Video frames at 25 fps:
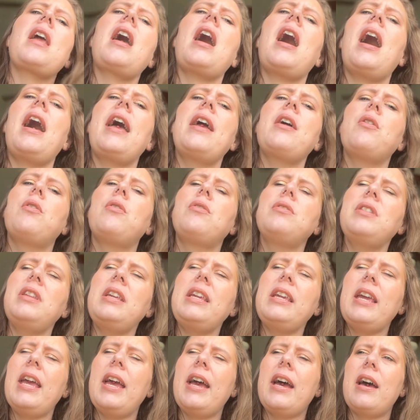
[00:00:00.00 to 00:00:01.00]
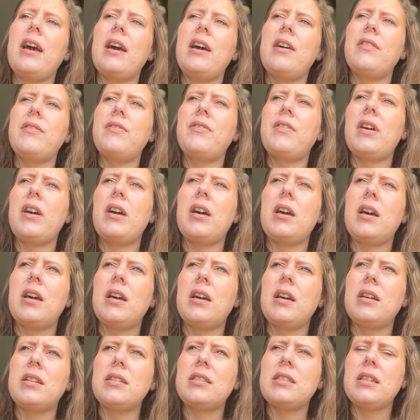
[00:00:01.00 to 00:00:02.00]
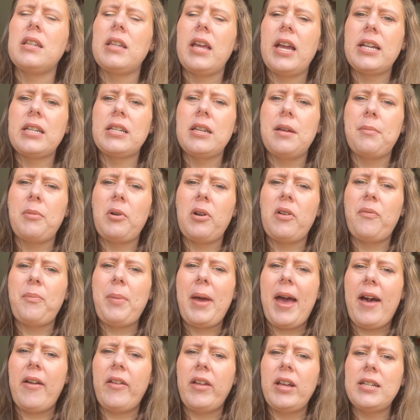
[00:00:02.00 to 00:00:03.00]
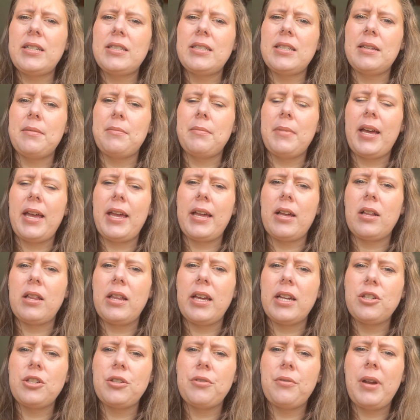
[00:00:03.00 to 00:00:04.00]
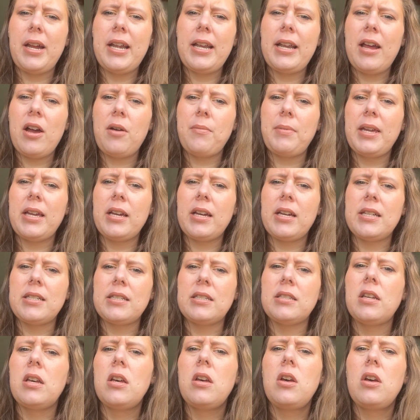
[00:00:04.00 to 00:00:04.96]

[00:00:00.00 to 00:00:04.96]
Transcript: I only have a select number of palettes in my collection right now because